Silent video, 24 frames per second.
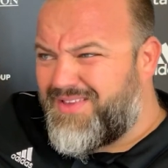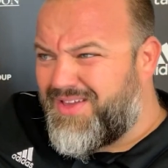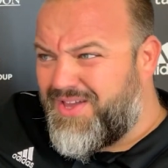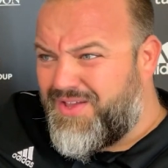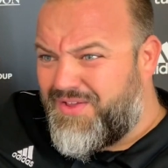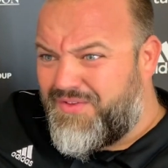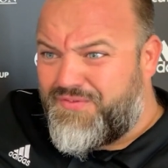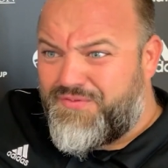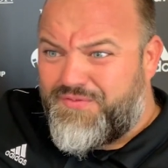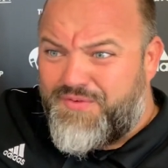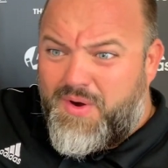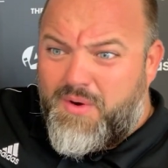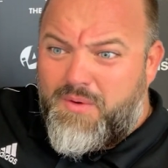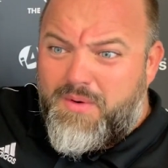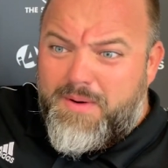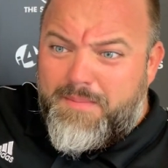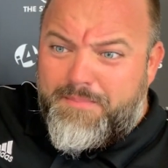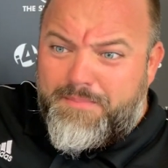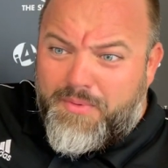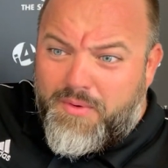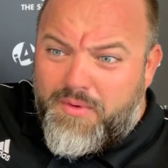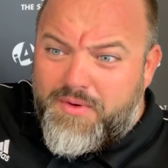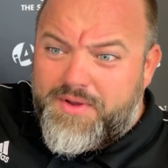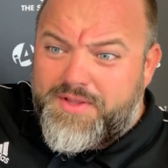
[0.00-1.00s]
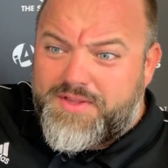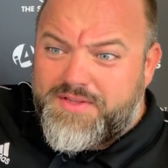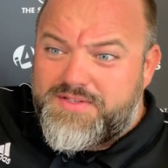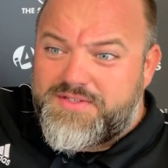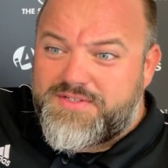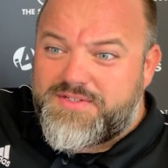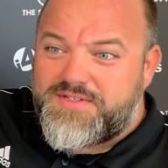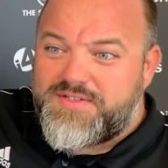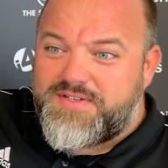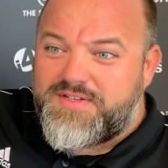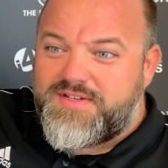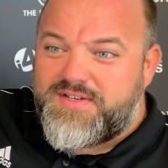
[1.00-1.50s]
It's felt at
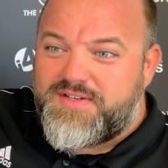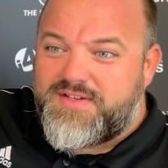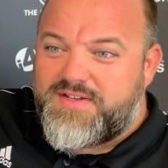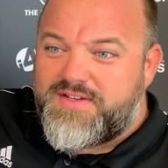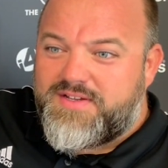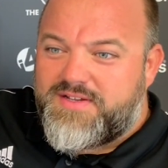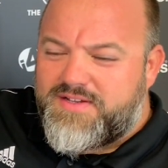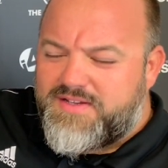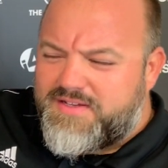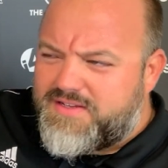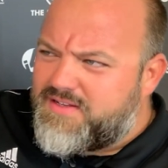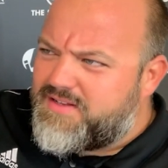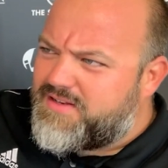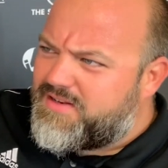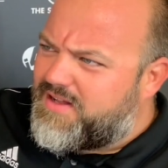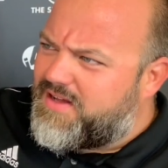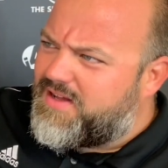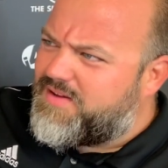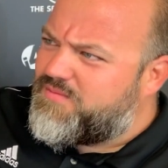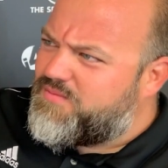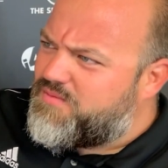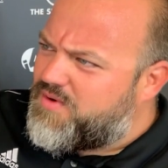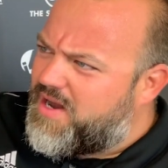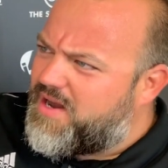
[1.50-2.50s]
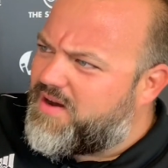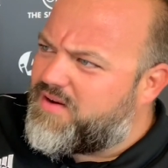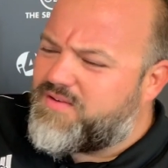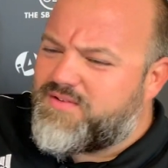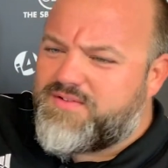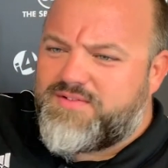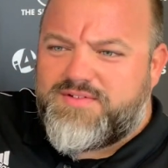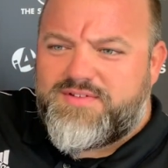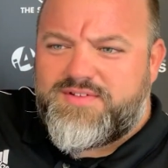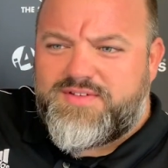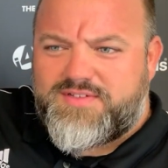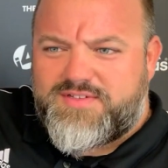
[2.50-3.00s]
points like wow,
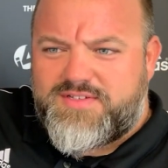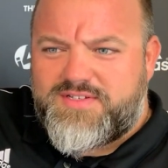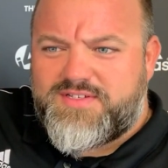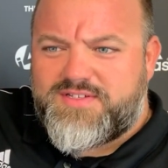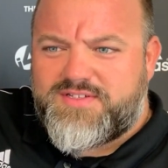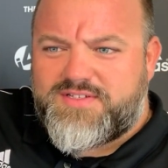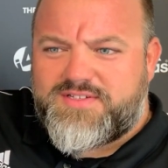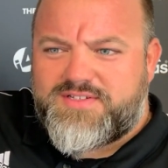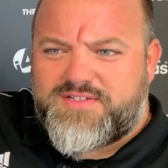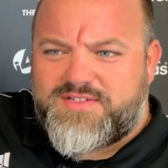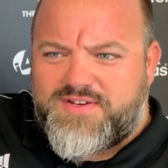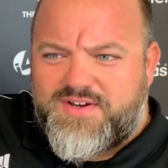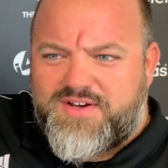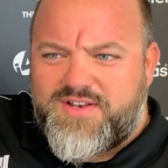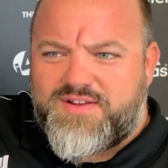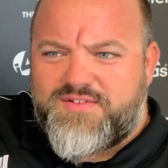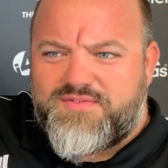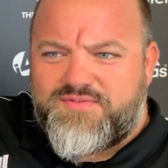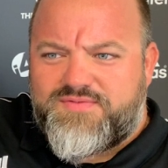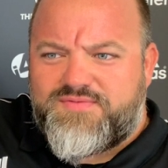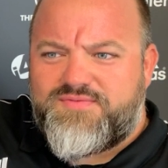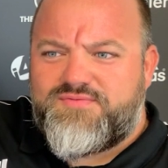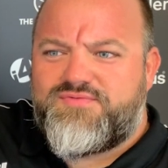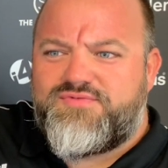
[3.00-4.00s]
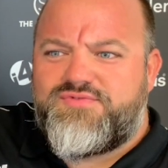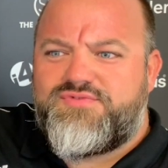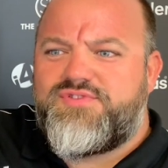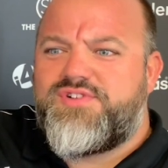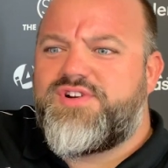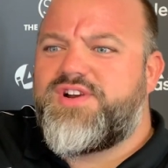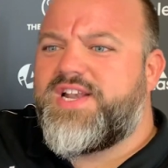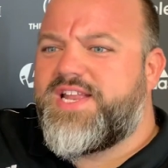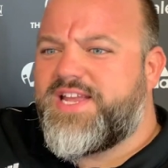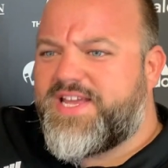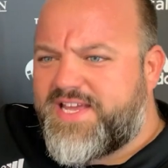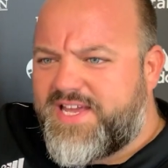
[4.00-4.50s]
this is kind of
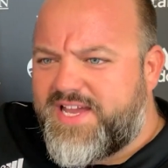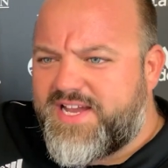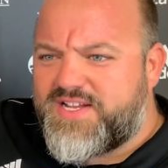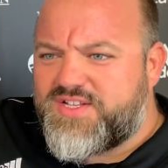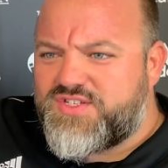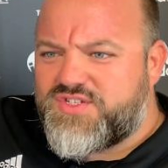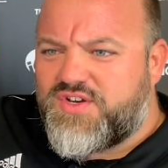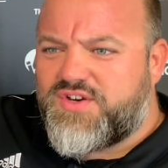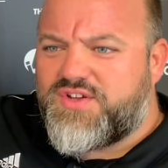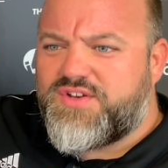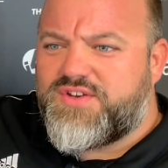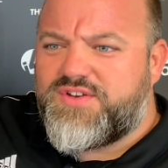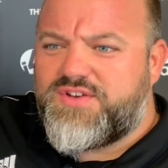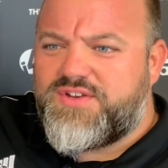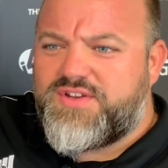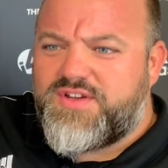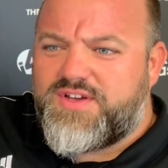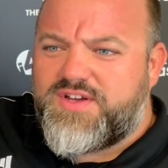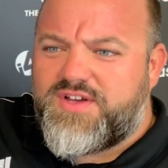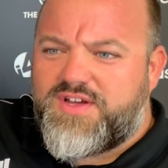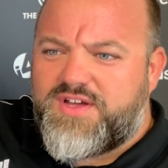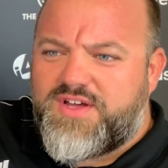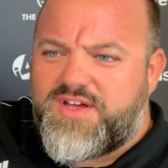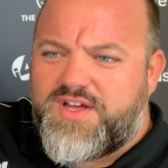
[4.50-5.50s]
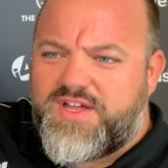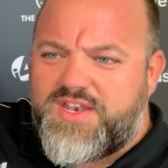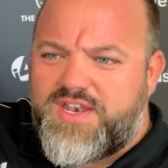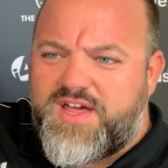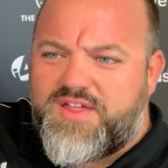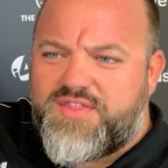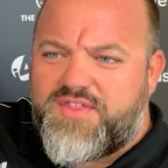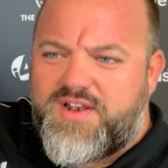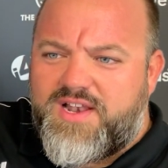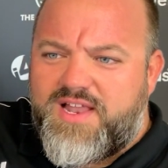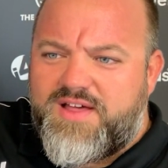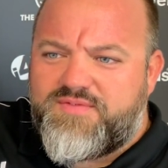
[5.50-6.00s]
really kicked on at
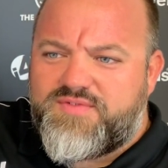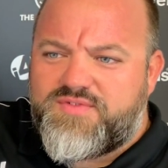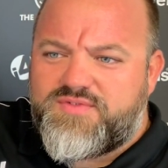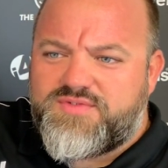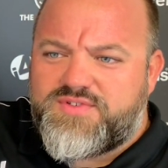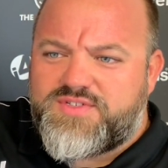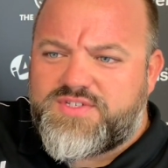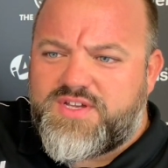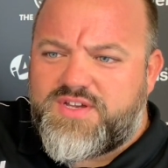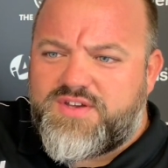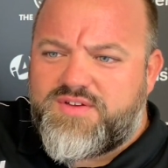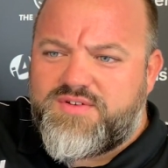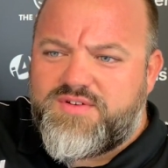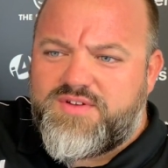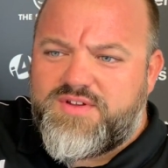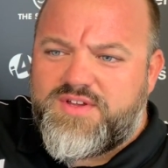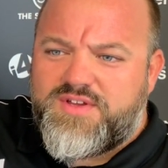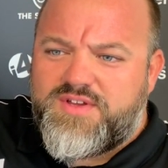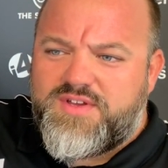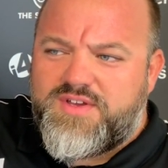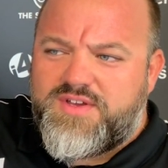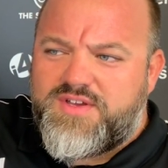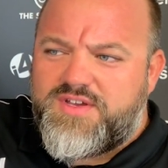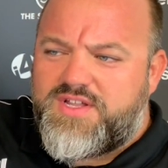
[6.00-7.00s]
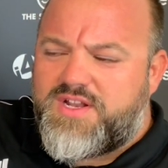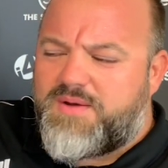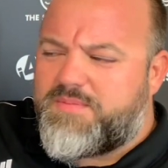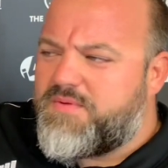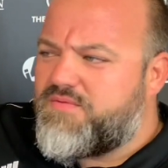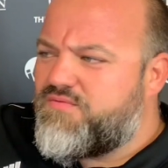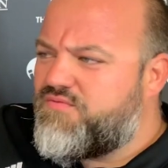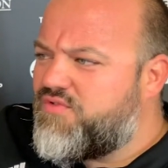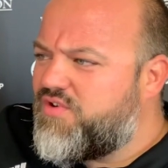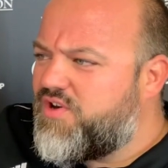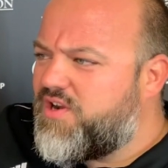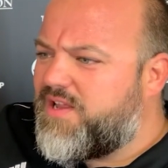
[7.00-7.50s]
another level. So you know, I've
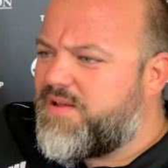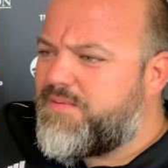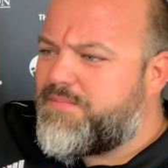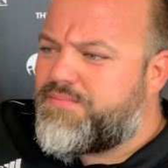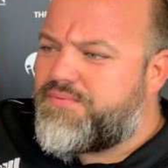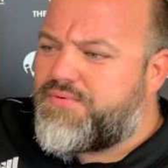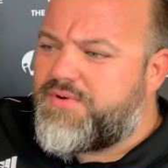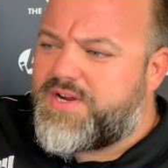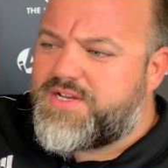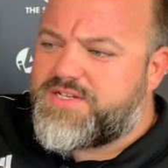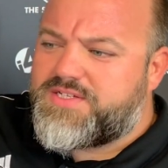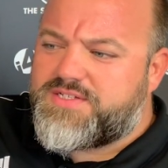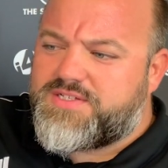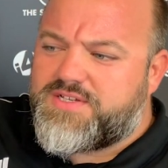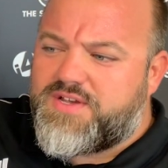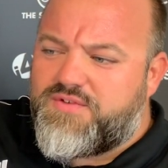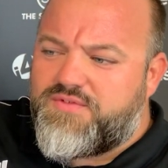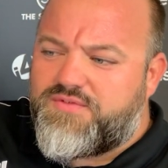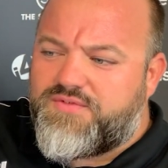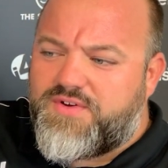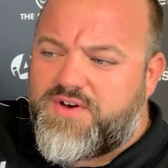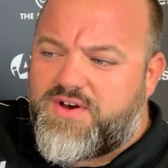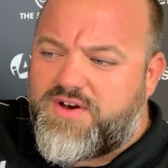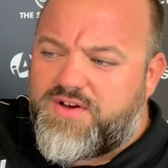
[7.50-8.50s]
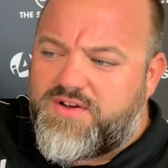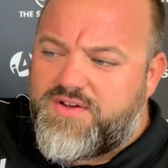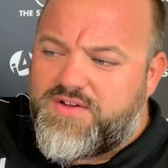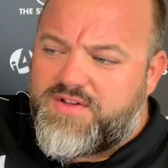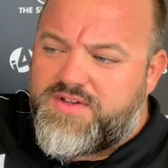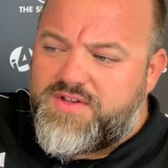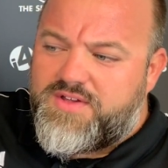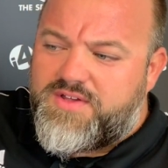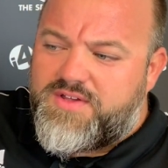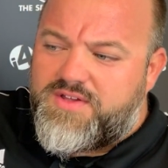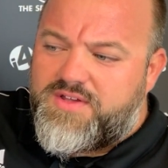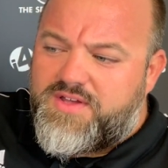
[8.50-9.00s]
been really impressed so far
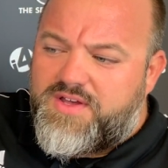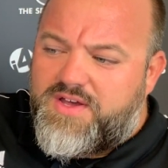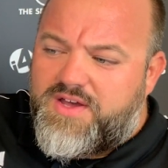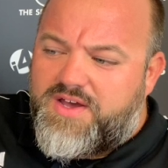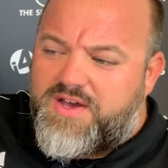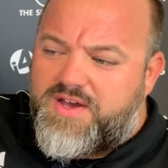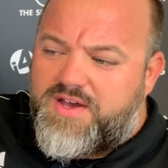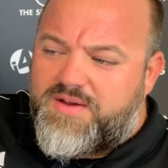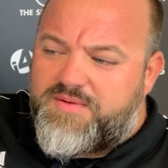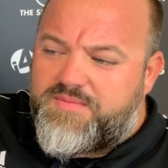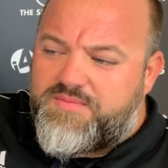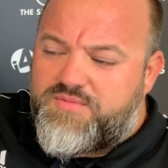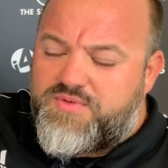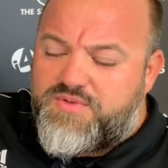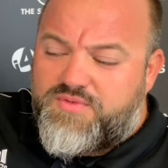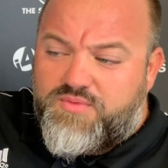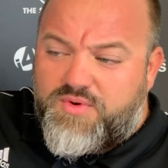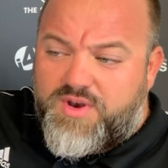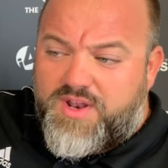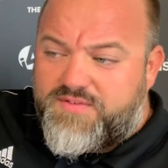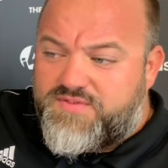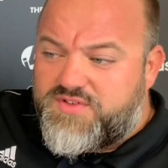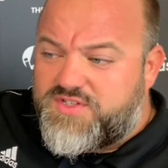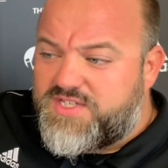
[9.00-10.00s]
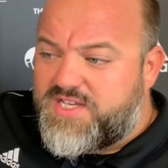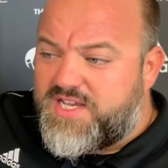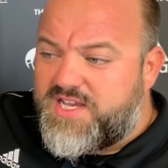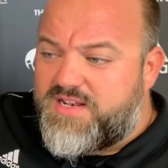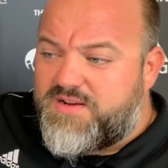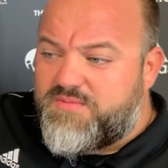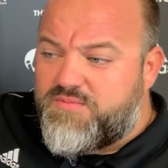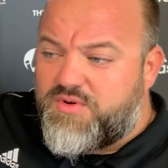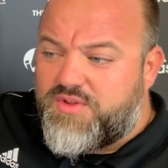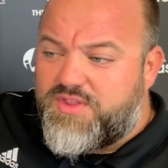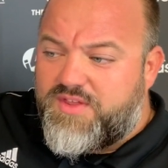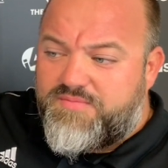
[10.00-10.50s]
uh, with what I've
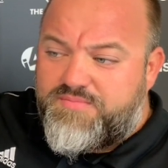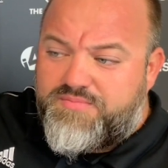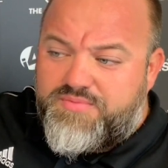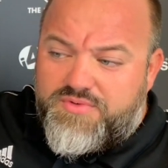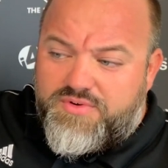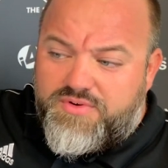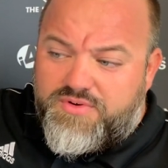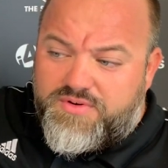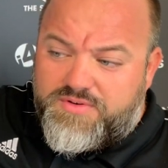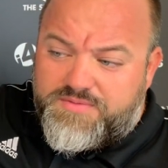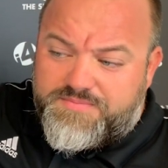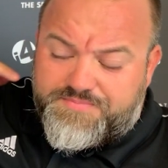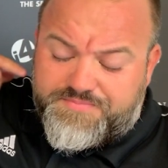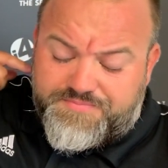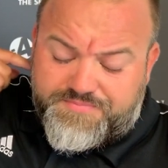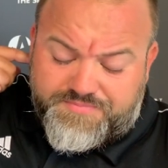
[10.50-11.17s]
seen and what they've brought.